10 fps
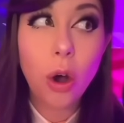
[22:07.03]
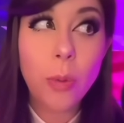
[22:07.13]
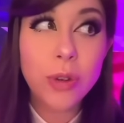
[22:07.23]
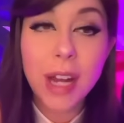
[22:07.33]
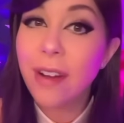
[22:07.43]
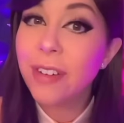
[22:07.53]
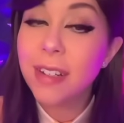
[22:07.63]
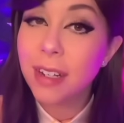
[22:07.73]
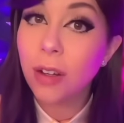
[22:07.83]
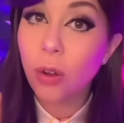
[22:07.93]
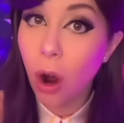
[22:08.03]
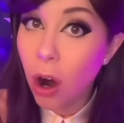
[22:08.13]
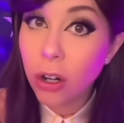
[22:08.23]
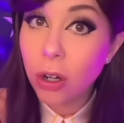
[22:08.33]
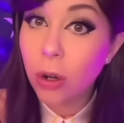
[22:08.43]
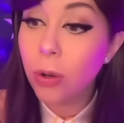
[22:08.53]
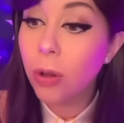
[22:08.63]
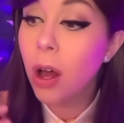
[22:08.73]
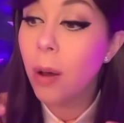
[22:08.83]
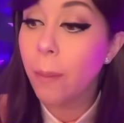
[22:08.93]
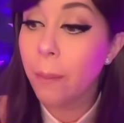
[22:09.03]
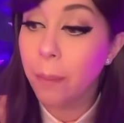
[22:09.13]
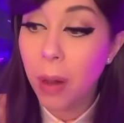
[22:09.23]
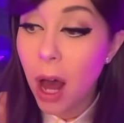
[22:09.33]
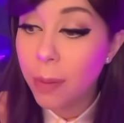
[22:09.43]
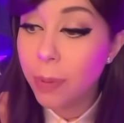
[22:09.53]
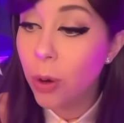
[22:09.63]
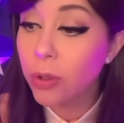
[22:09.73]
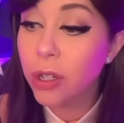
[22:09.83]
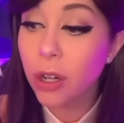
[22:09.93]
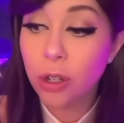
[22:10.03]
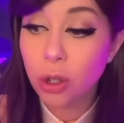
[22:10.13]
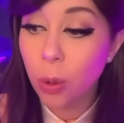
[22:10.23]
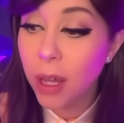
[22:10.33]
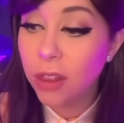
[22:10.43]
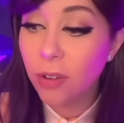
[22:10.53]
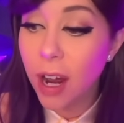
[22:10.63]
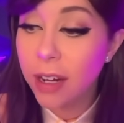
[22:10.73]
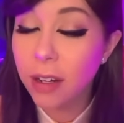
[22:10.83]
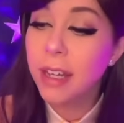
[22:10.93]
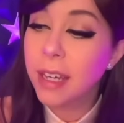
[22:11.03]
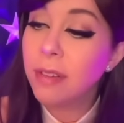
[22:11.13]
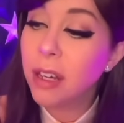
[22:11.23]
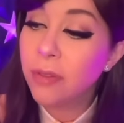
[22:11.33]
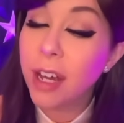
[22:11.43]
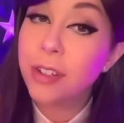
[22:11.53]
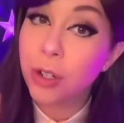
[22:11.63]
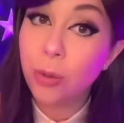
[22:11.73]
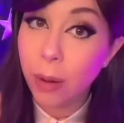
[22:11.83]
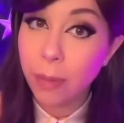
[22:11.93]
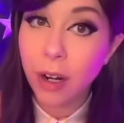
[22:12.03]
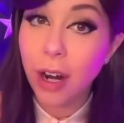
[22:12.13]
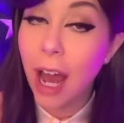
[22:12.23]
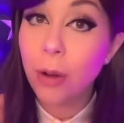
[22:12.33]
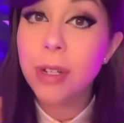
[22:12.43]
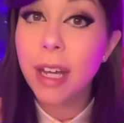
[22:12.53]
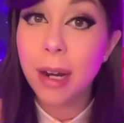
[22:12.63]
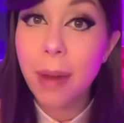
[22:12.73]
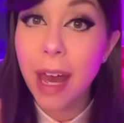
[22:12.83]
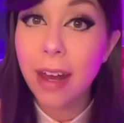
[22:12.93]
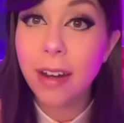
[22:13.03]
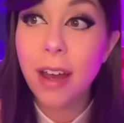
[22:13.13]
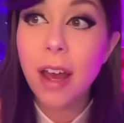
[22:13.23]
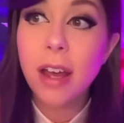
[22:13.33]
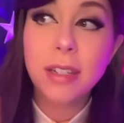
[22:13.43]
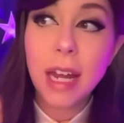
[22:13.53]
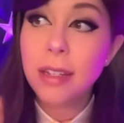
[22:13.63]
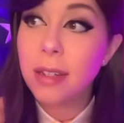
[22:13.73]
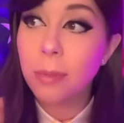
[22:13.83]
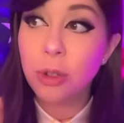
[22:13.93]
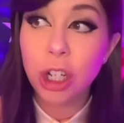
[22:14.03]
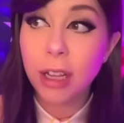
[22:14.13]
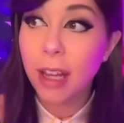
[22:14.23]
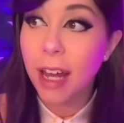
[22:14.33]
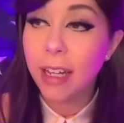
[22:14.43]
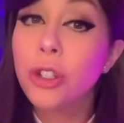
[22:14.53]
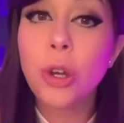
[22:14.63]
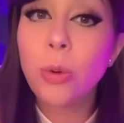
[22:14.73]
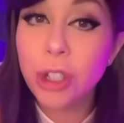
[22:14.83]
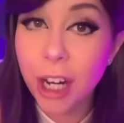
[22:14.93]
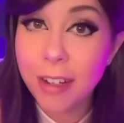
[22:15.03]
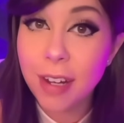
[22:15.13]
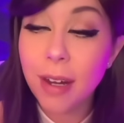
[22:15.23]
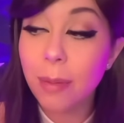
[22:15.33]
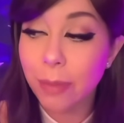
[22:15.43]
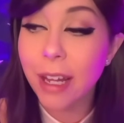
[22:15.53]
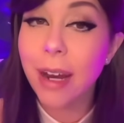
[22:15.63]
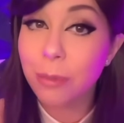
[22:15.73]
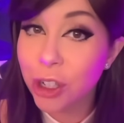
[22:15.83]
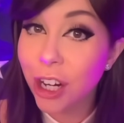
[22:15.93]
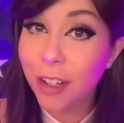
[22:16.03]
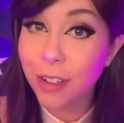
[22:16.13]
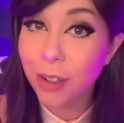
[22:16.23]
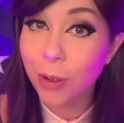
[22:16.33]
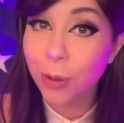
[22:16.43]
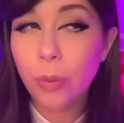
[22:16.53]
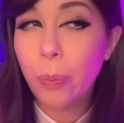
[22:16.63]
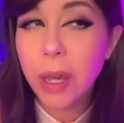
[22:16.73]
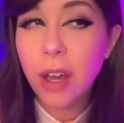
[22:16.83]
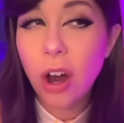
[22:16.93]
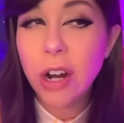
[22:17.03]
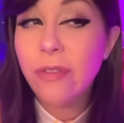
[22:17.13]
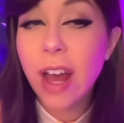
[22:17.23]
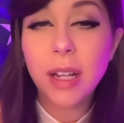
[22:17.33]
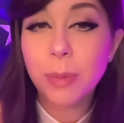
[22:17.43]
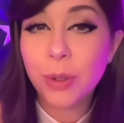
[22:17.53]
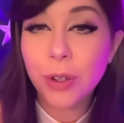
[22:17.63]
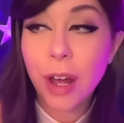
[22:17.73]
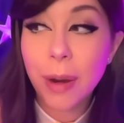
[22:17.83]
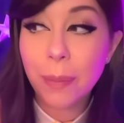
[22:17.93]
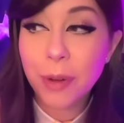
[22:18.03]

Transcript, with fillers: Almost every single article, blog post, tweet thread, giving advice to women on how to get a man said some shit like, don't chase him, let him chase you. Be unavailable and